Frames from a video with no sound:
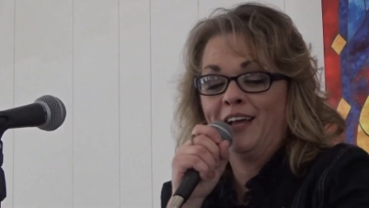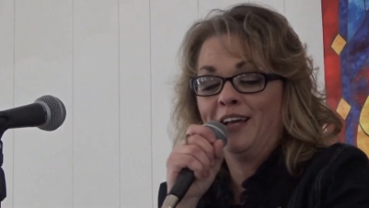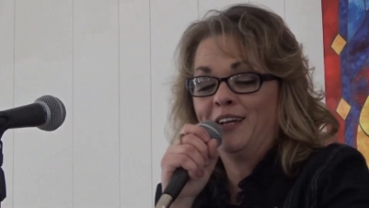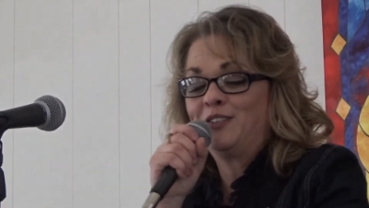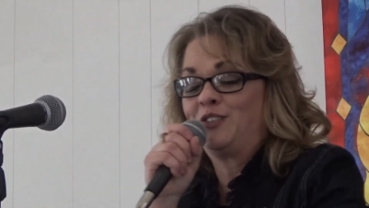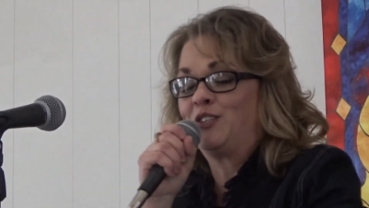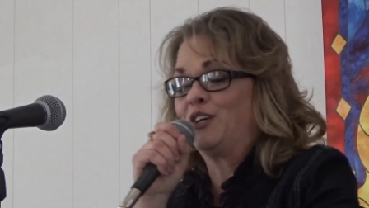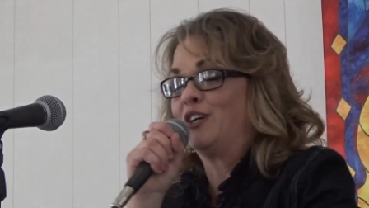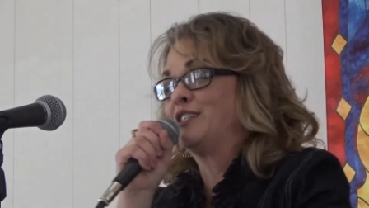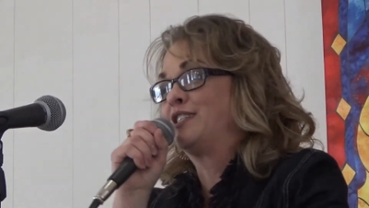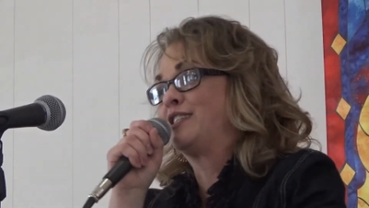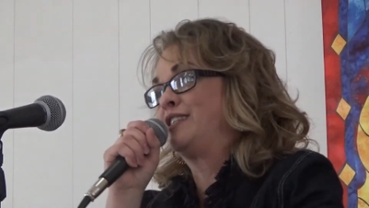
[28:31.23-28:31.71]

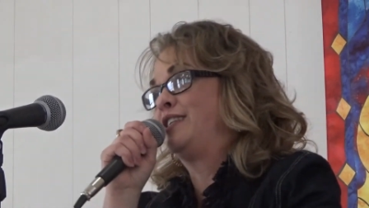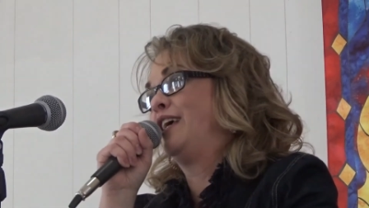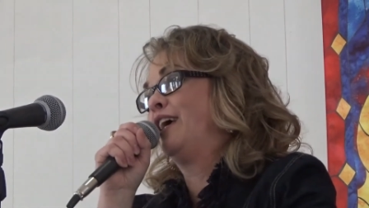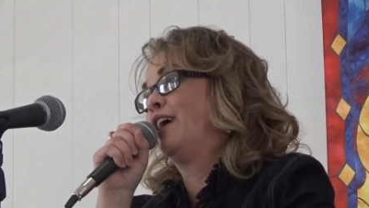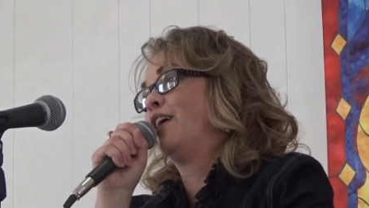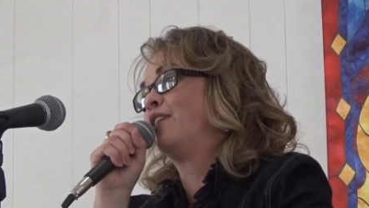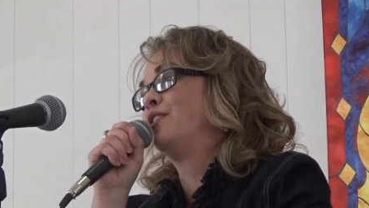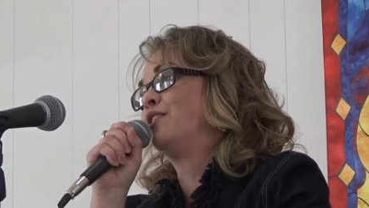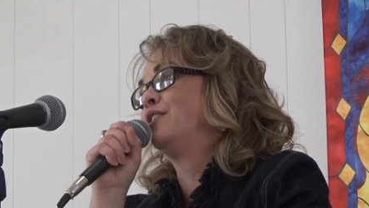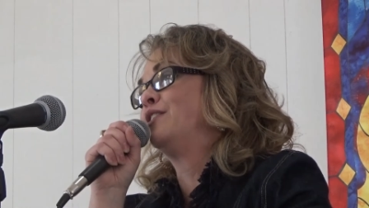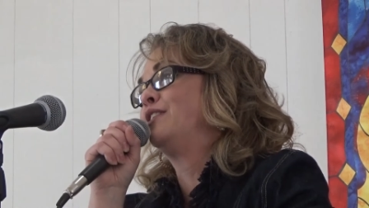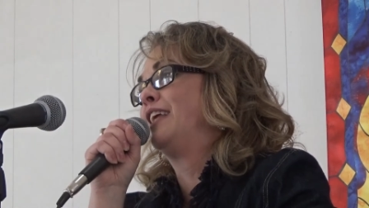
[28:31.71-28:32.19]
just the
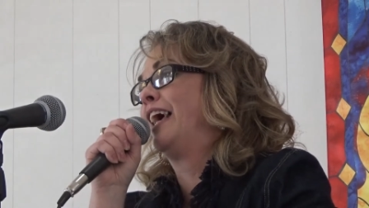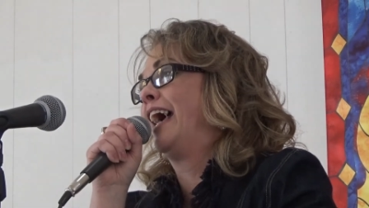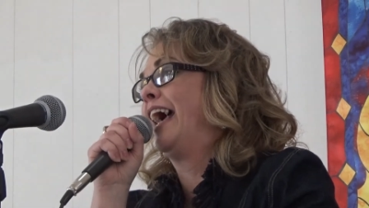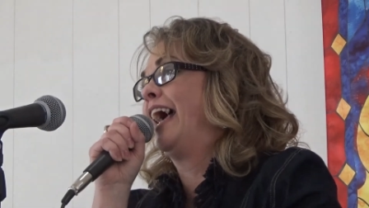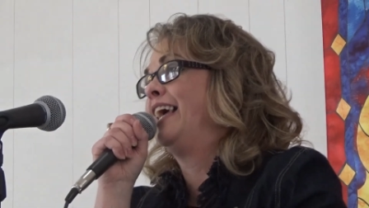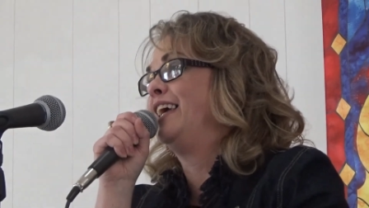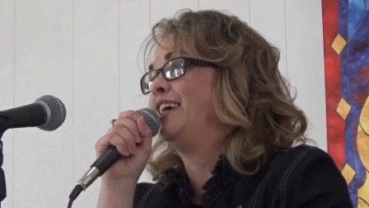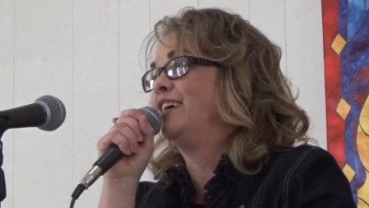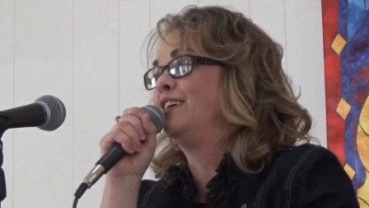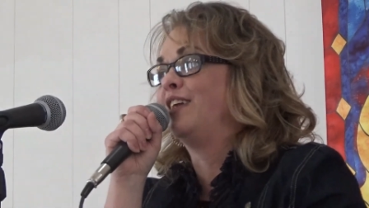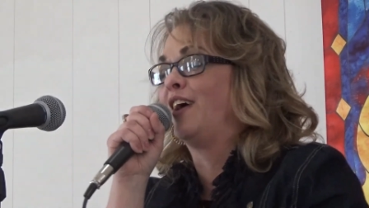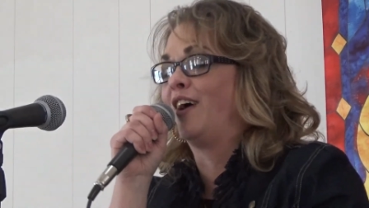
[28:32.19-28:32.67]
other
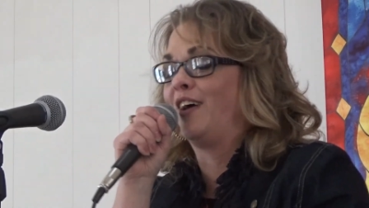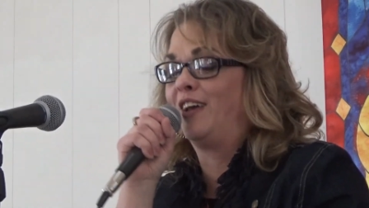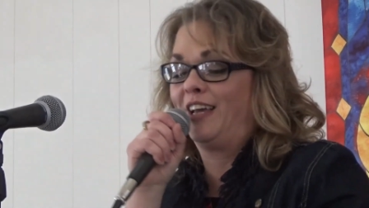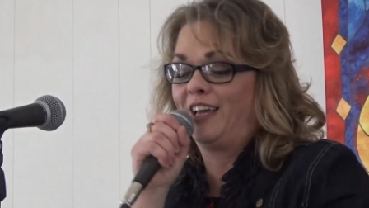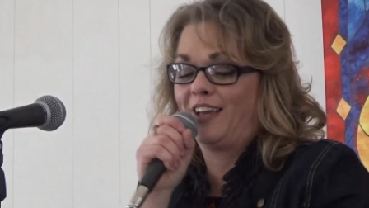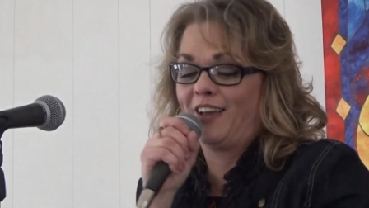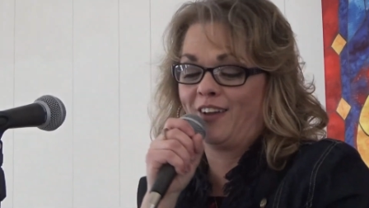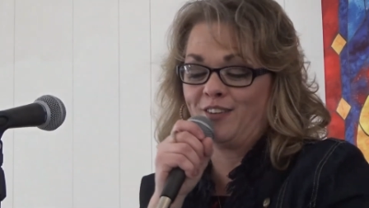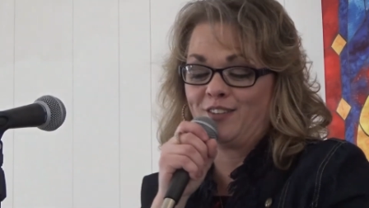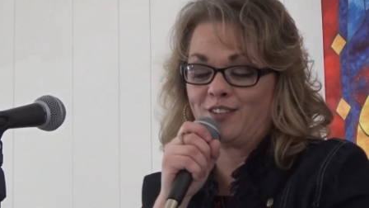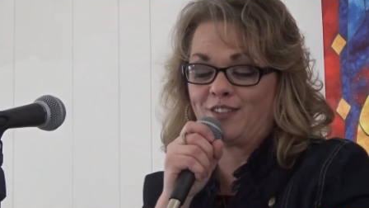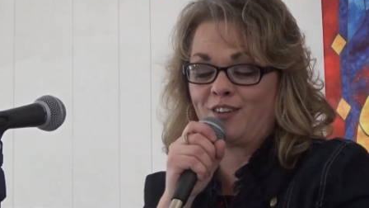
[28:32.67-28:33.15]
day, you know, he
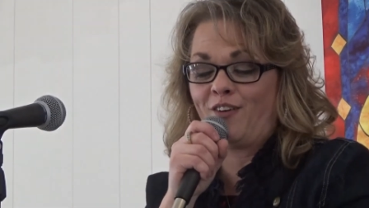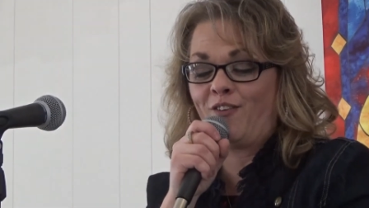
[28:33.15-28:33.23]
goes,